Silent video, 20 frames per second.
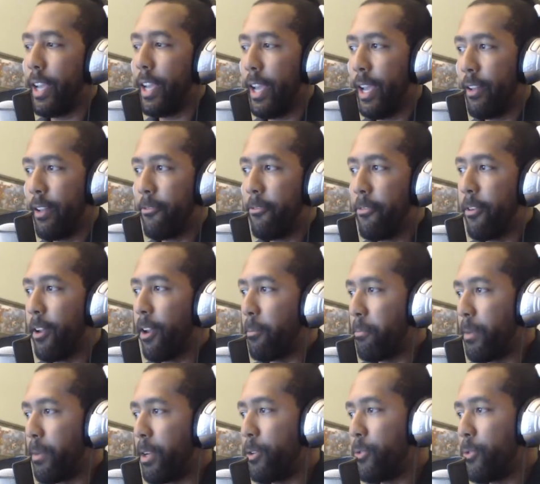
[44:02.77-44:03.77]
and Philip
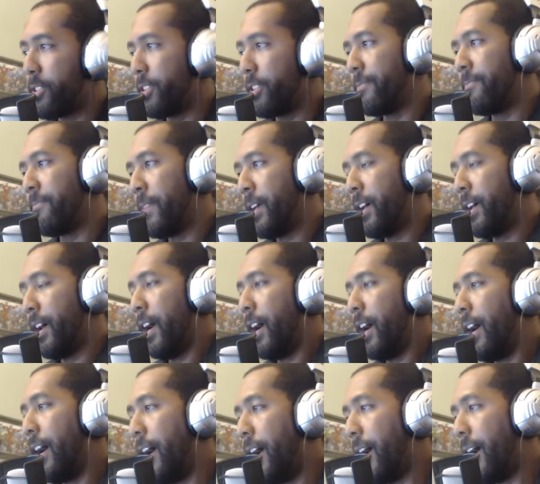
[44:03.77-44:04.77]
Minuchin.
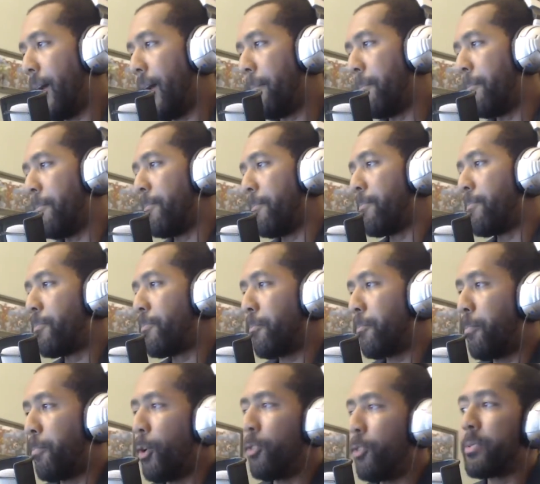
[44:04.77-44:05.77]

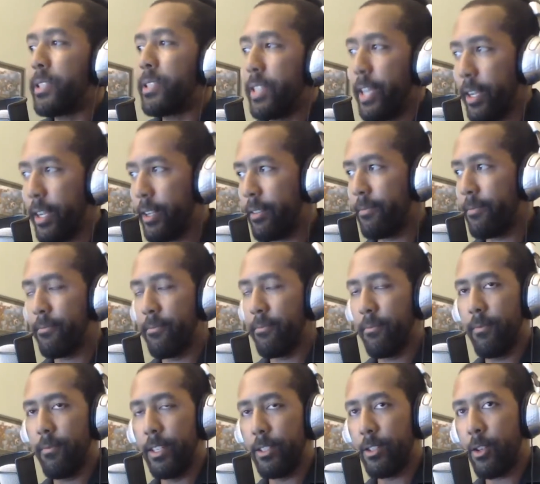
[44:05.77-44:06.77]
Boomstick
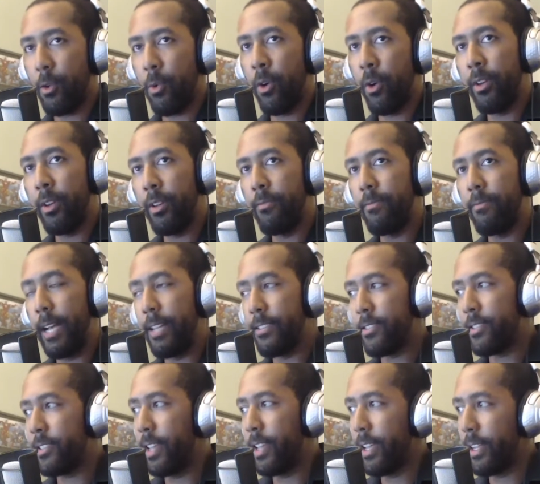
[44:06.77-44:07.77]
is quoted as
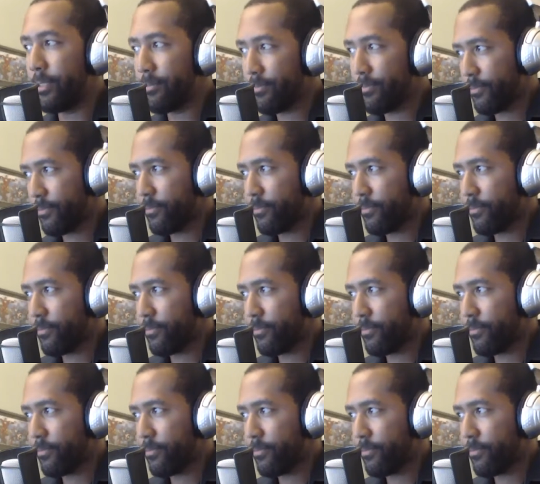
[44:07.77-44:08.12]
saying,